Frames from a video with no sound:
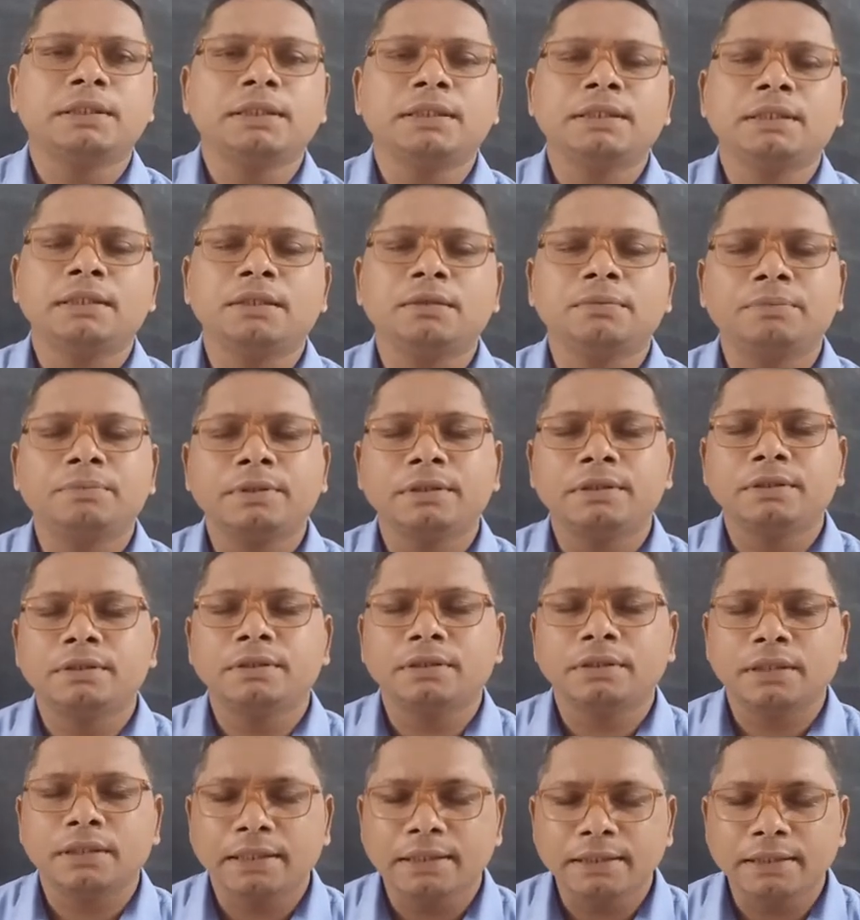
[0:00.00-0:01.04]
little
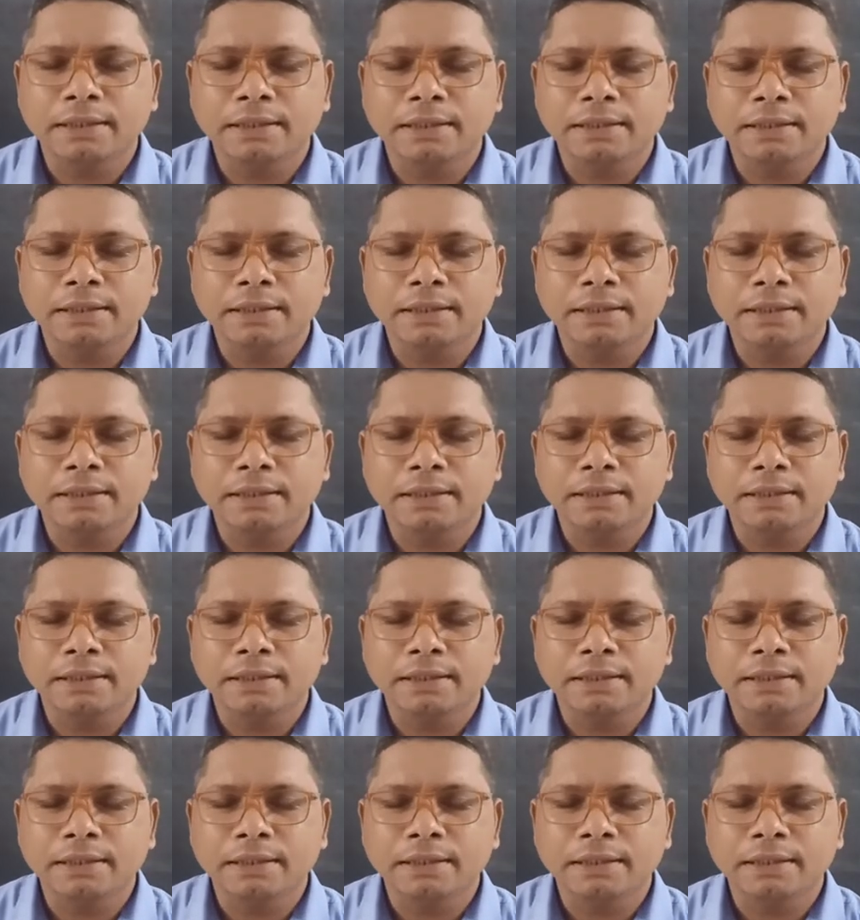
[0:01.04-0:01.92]
bit and